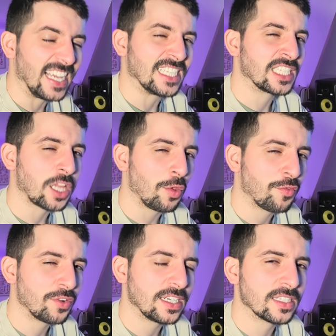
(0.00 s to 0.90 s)
a
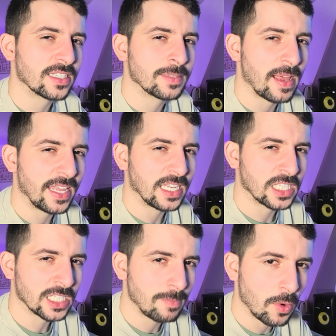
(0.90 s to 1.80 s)
sulphurous smelling
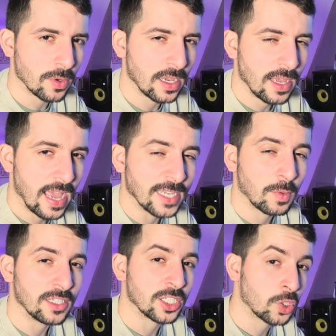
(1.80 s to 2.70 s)
smoke as
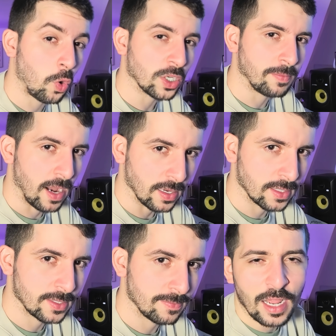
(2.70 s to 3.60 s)
well as scorch
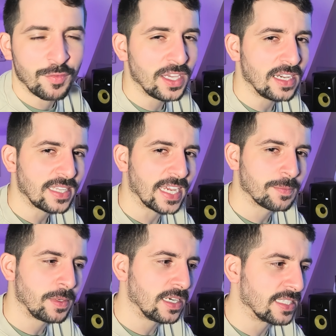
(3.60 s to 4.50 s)
marks. Now, for years,
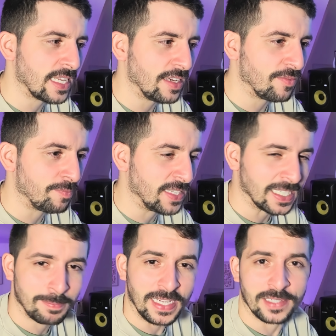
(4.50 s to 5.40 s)
experts have
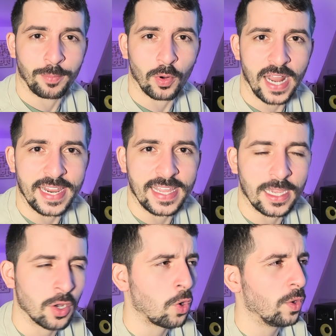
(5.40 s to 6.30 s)
dismissed ball lightning,
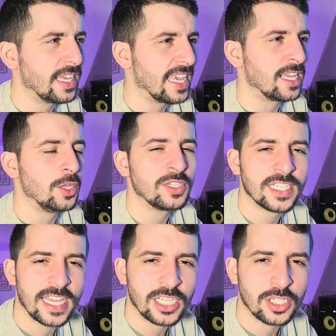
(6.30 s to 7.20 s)
calling it
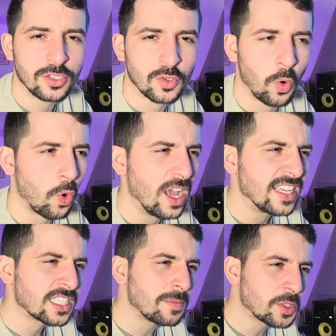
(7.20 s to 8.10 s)
hallucinations or
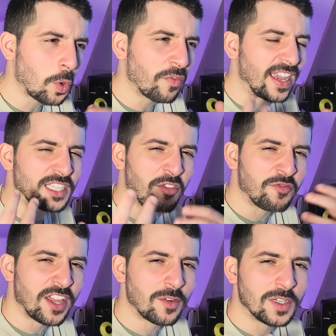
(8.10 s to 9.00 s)
some sort of
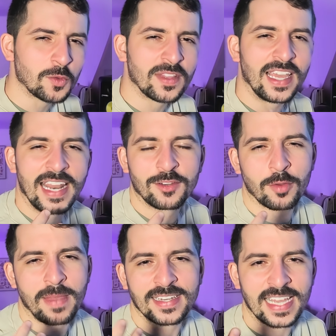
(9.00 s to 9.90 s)
interference with the
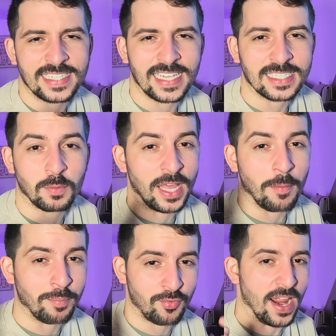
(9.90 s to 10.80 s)
electromagnetics with our
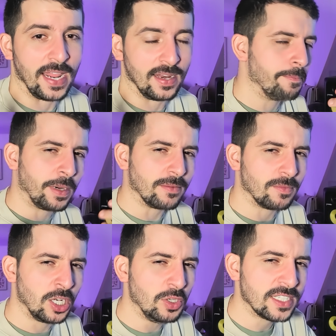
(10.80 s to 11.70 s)
brain. But
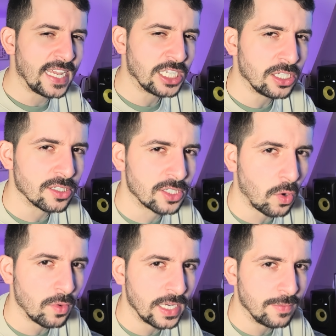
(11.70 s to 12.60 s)
hallucinations
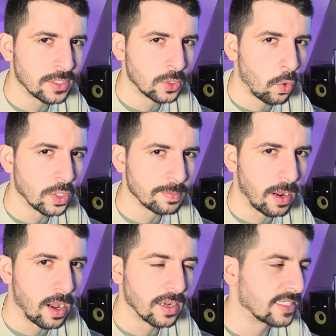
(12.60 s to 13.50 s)
don't leave scorch
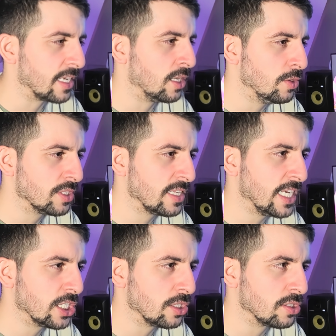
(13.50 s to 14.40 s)
marks, and
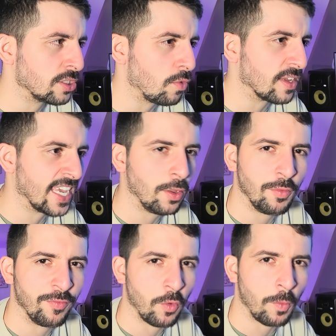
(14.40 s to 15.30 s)
hallucinations don't kill
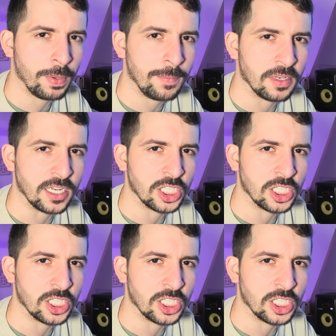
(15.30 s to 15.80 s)
four people in a